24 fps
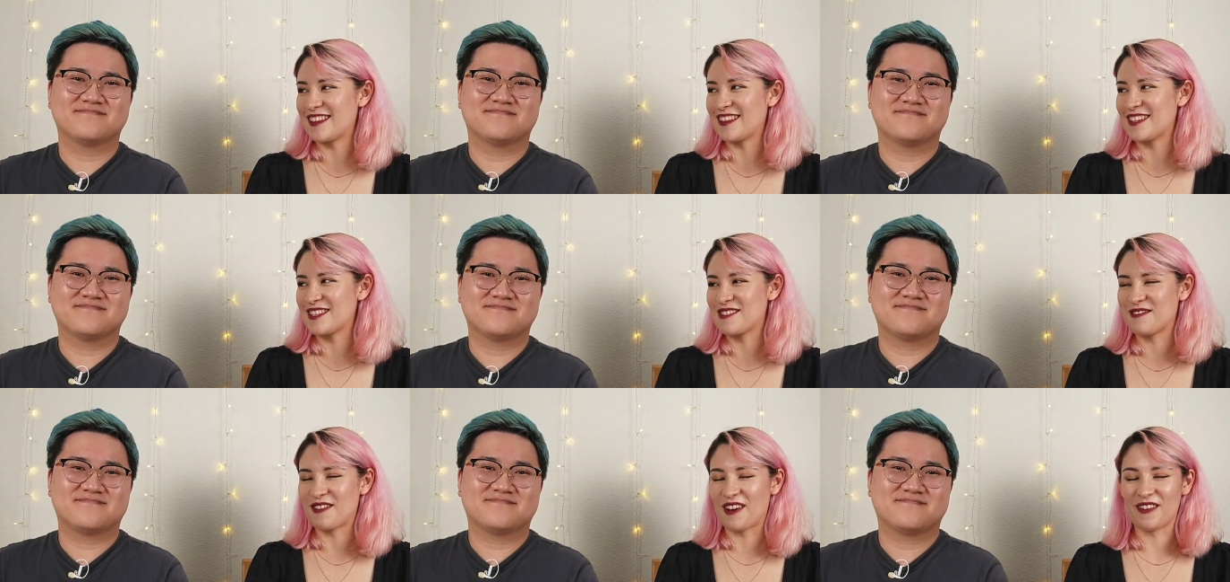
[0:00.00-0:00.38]

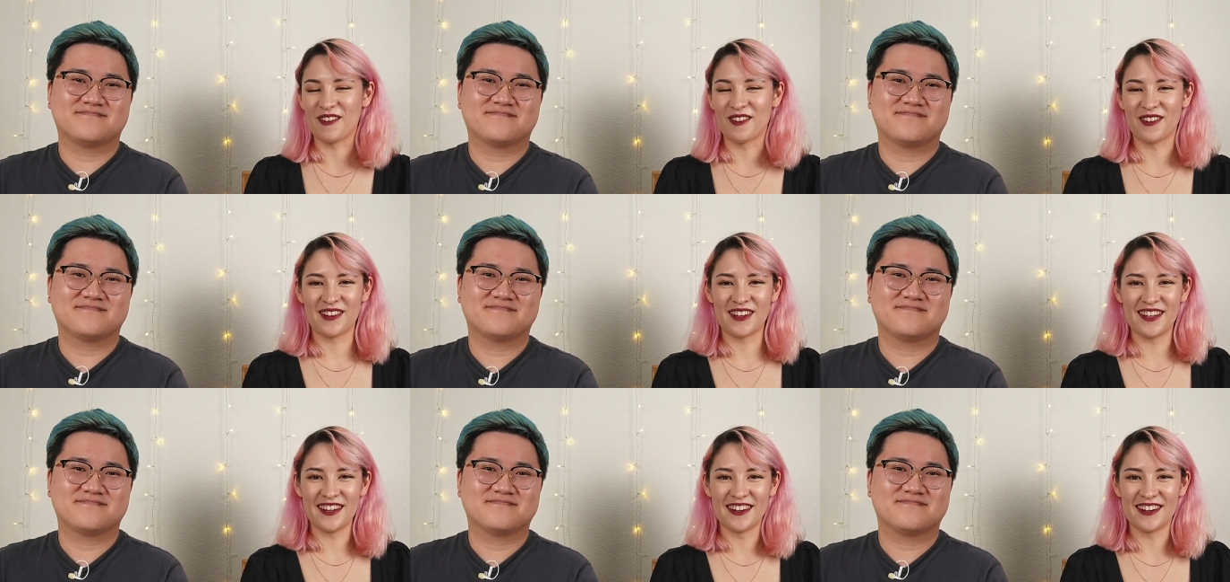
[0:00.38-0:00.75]
Speaker 1: that's why we're
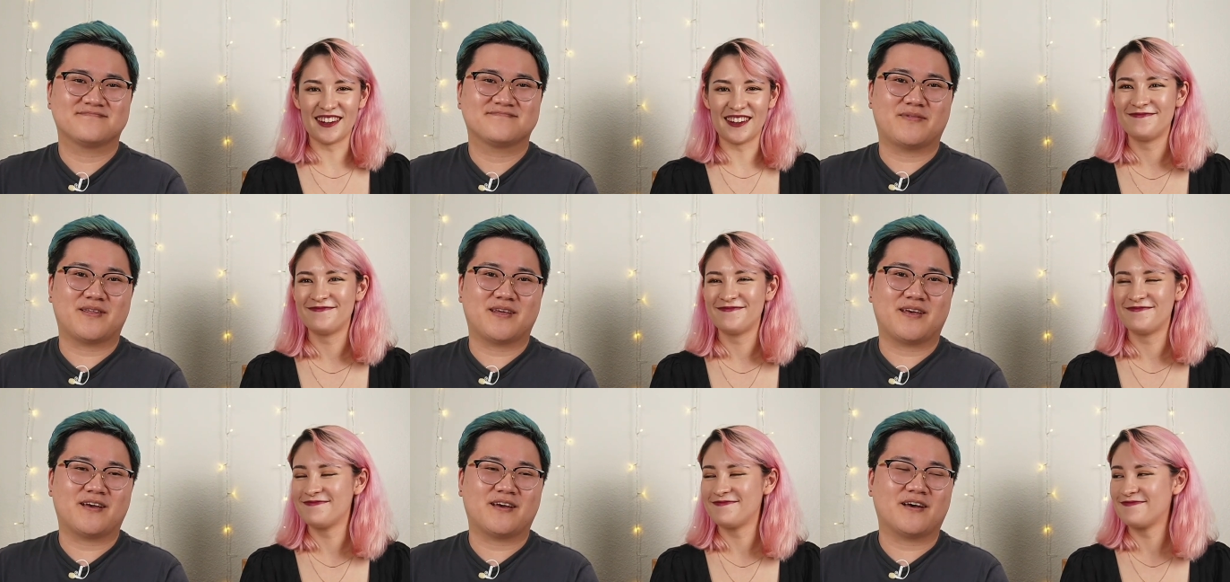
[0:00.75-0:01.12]
here.
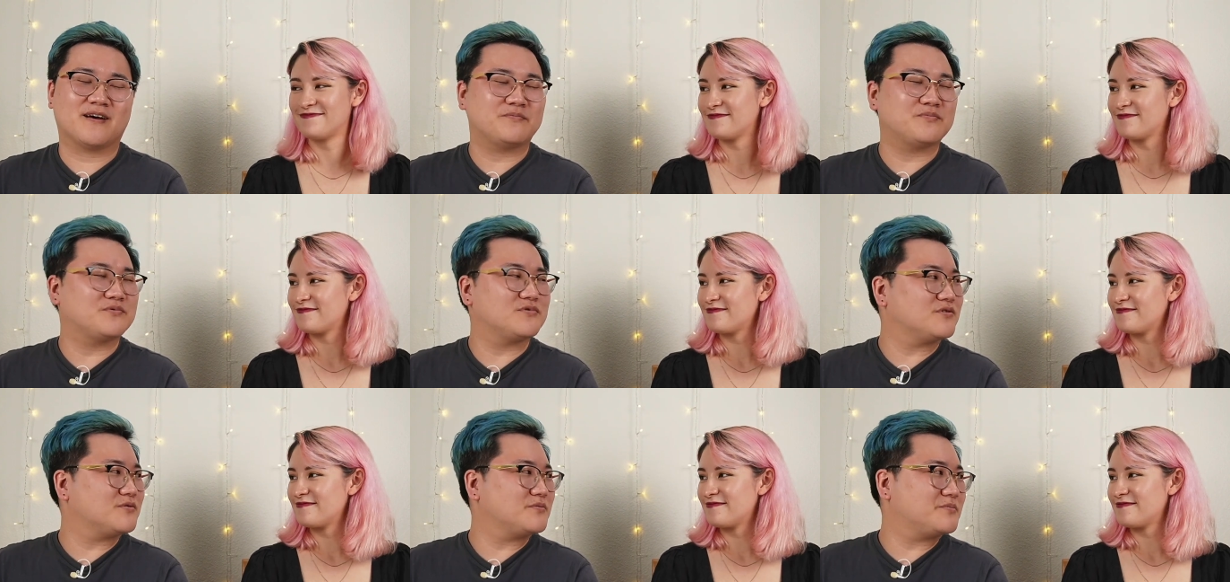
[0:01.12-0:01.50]
Speaker 2: They
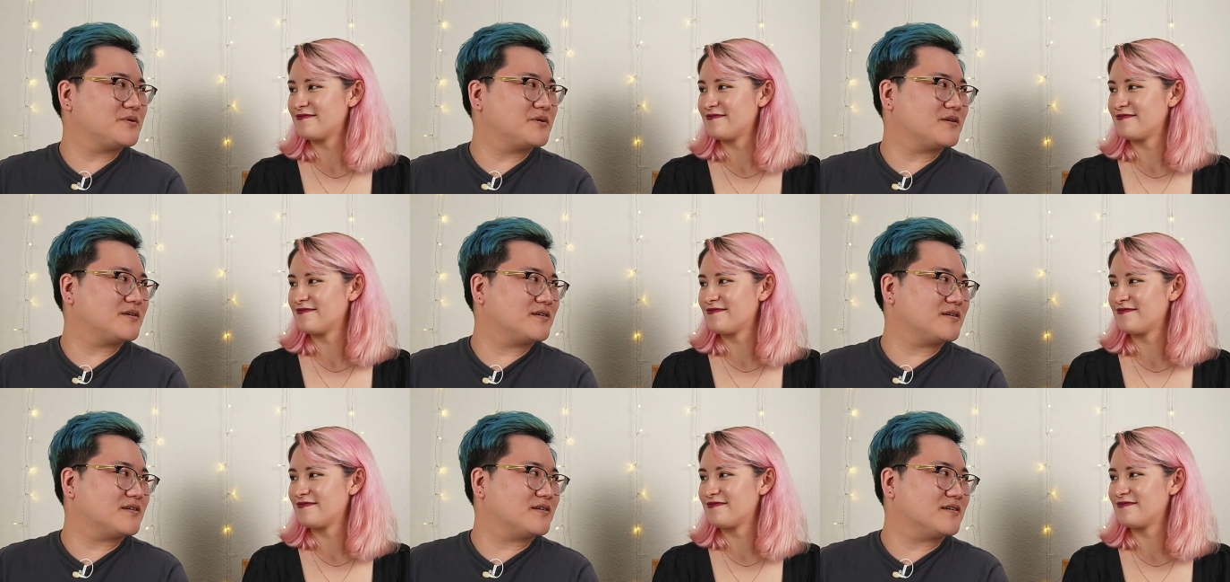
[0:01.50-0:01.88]
happen to
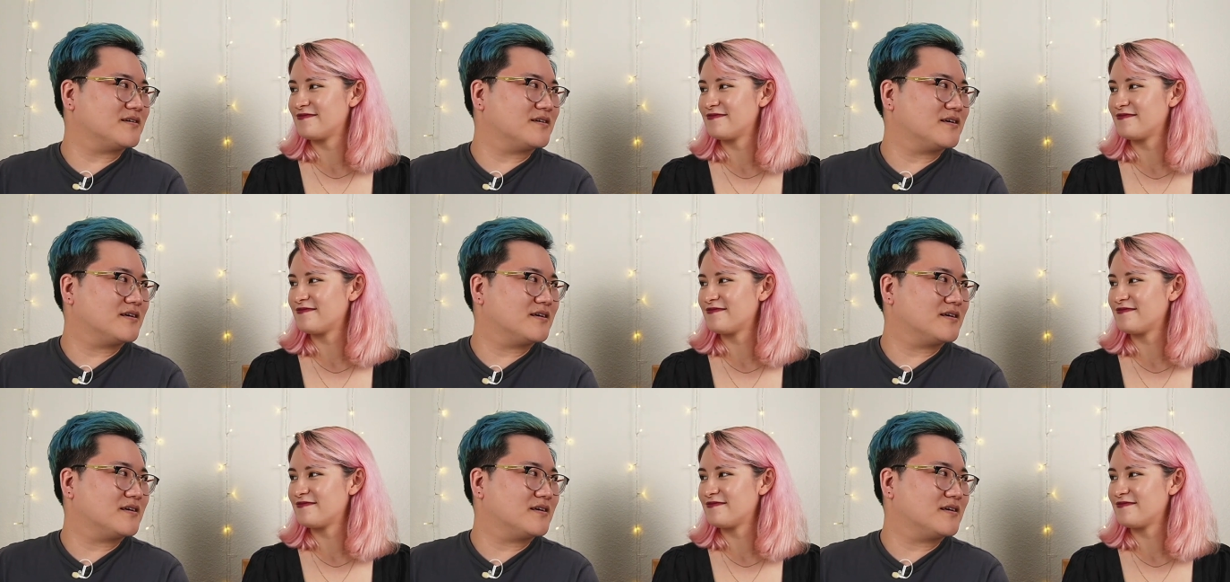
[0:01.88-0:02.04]
be